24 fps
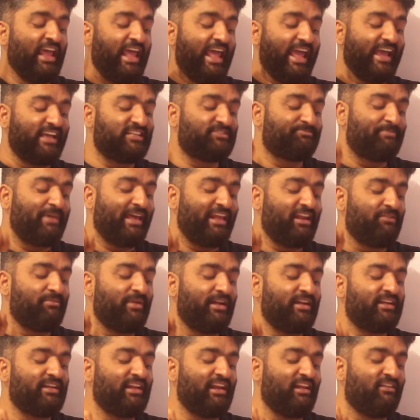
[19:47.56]

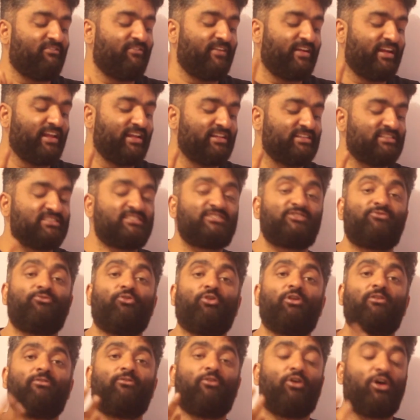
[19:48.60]
Experimental evidence
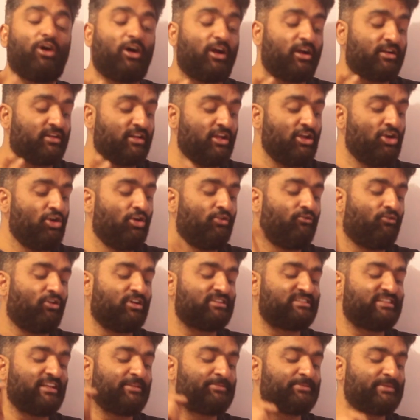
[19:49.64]
for what? For
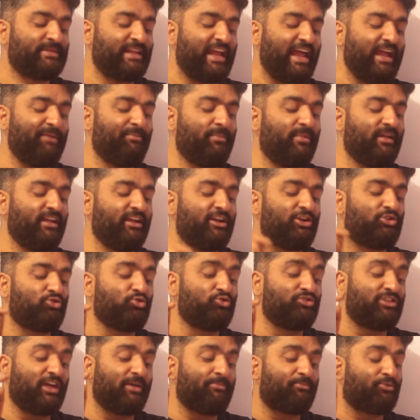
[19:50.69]
subscribing to
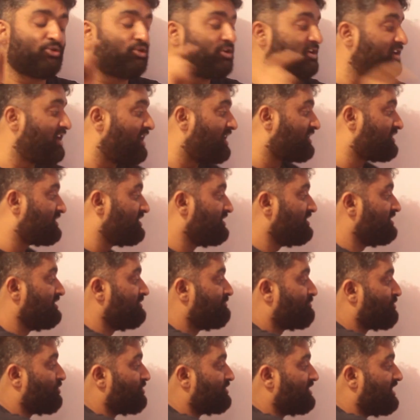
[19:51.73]
the
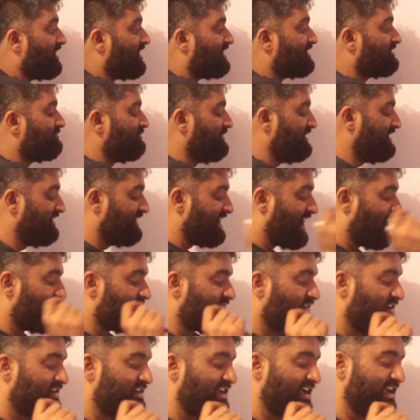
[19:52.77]
product being
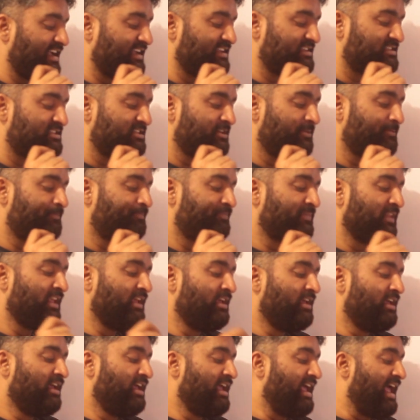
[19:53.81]
advertised
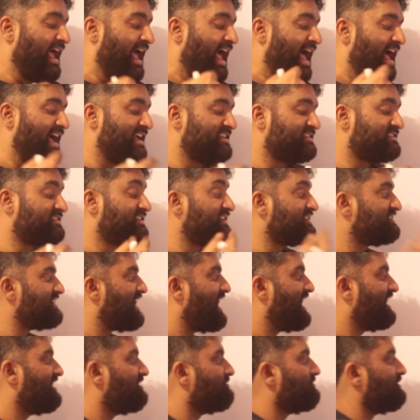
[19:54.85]
has
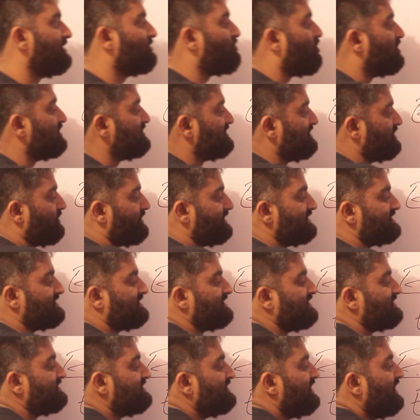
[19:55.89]
desirable
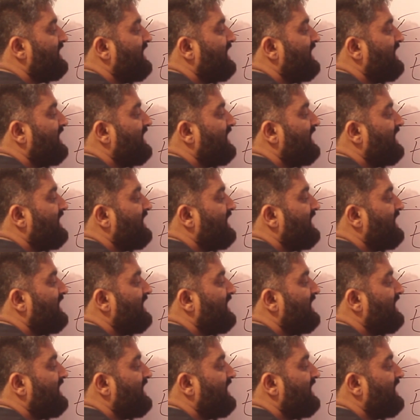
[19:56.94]
consequences.